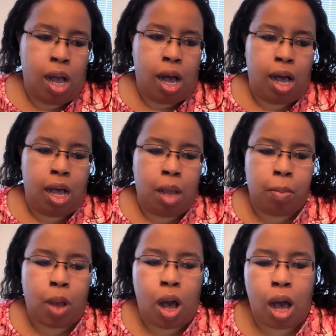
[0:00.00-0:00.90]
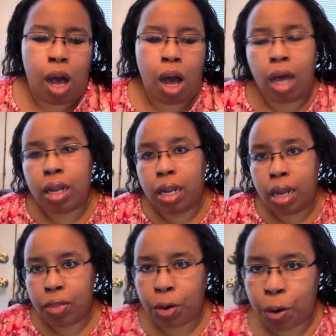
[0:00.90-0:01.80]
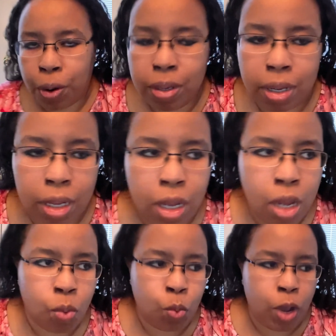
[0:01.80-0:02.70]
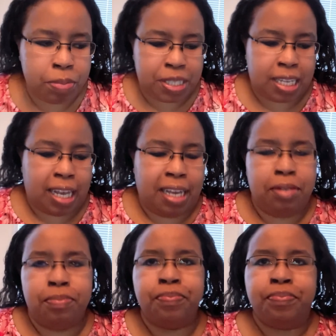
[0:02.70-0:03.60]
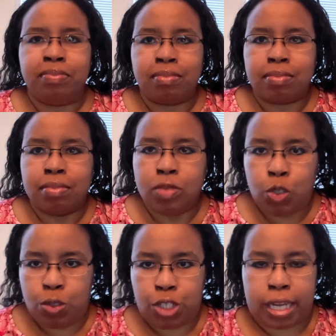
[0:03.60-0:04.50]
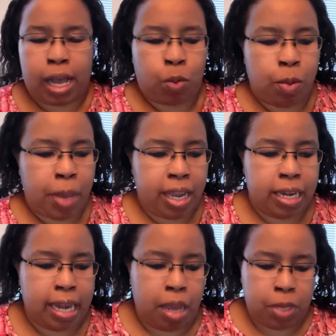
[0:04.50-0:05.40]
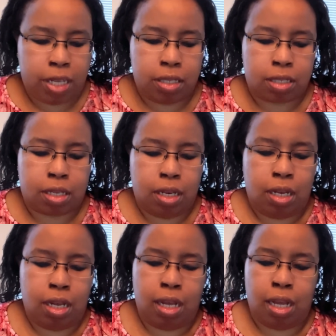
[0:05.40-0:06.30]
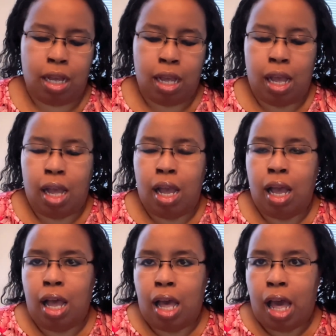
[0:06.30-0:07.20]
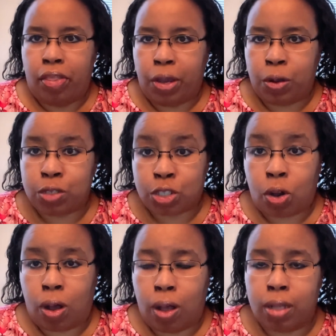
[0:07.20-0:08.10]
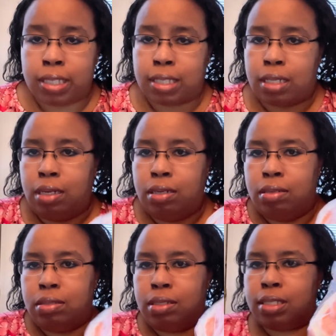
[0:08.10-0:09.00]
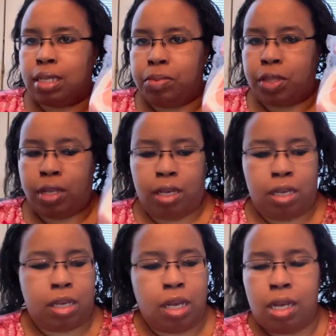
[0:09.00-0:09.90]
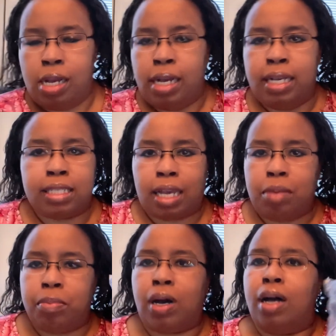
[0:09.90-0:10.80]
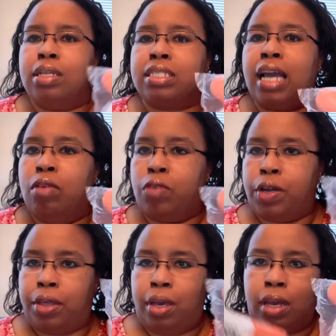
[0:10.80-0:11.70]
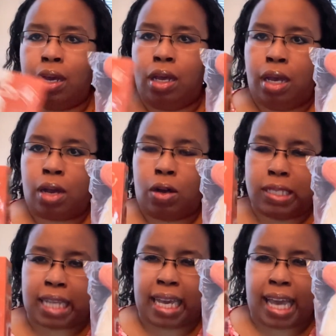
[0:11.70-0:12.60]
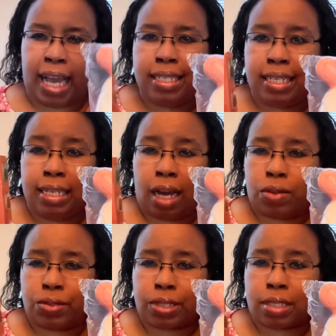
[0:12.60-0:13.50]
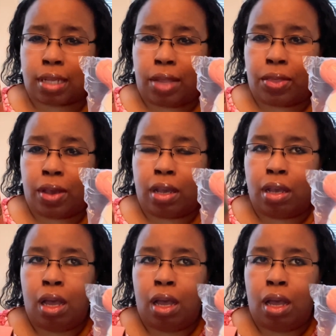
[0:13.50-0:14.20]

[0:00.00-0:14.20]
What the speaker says: On another website, who shall remain nameless, theirs costs the same thing, same box, everything. Costs like $18 and something.